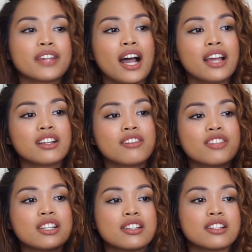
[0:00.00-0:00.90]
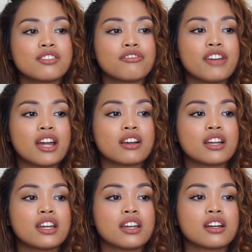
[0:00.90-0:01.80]
I love this, it's
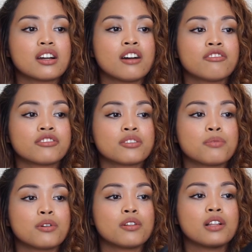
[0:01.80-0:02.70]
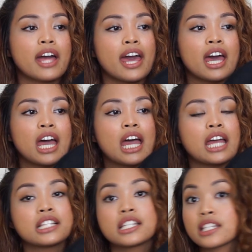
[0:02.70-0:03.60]
very comfortable
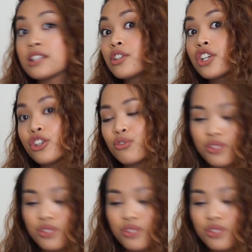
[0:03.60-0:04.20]
and still cute.